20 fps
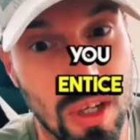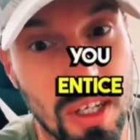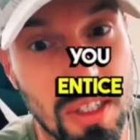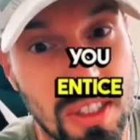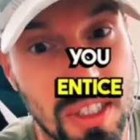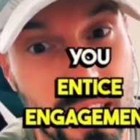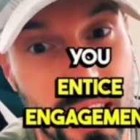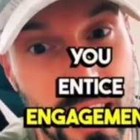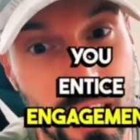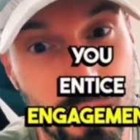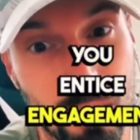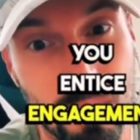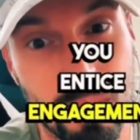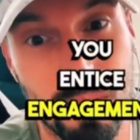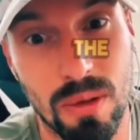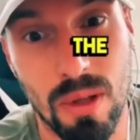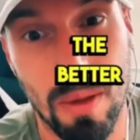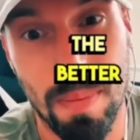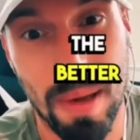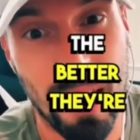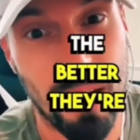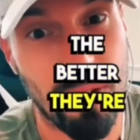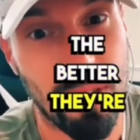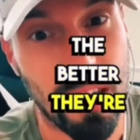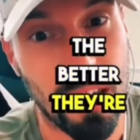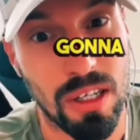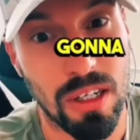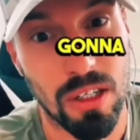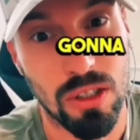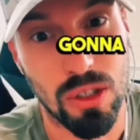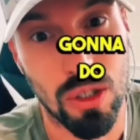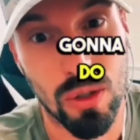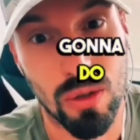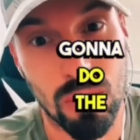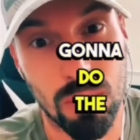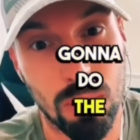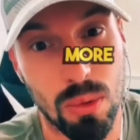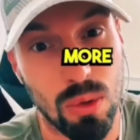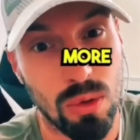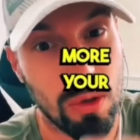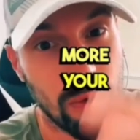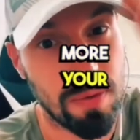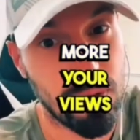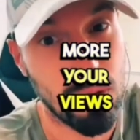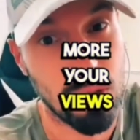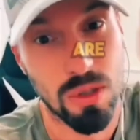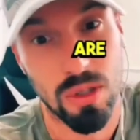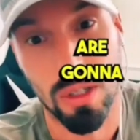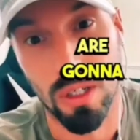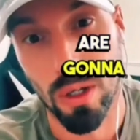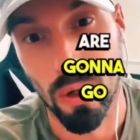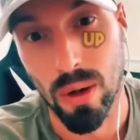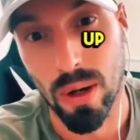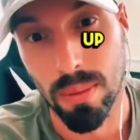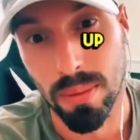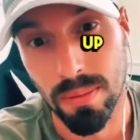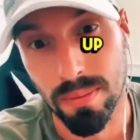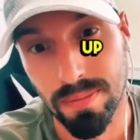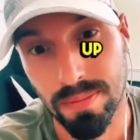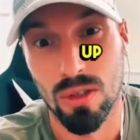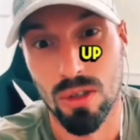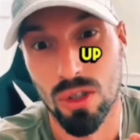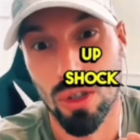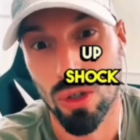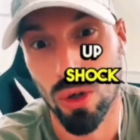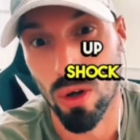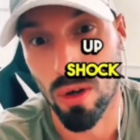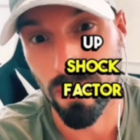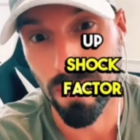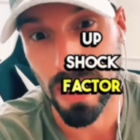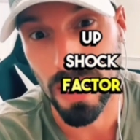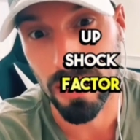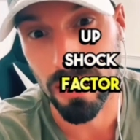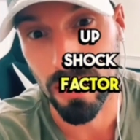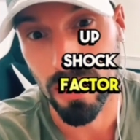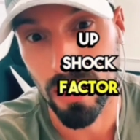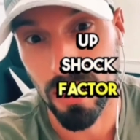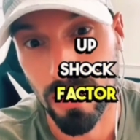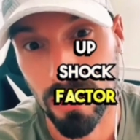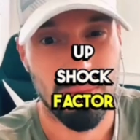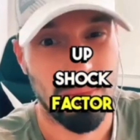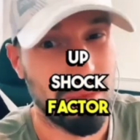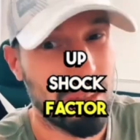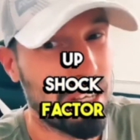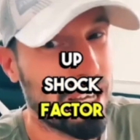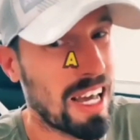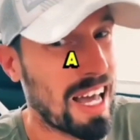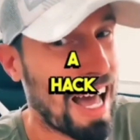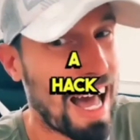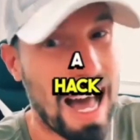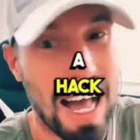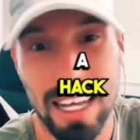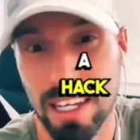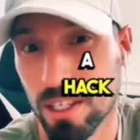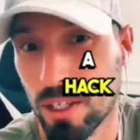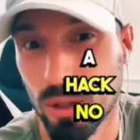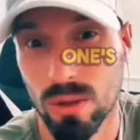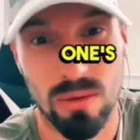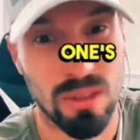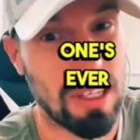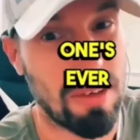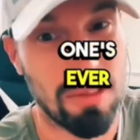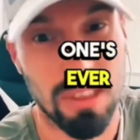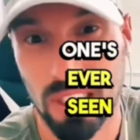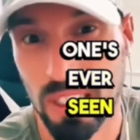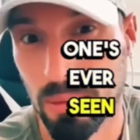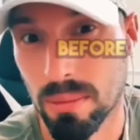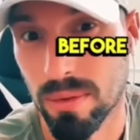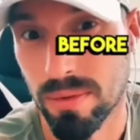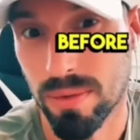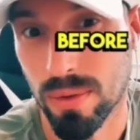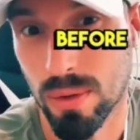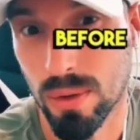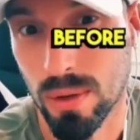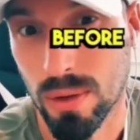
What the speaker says: are going to be highlighted in the color you have selected. And I know you have seen this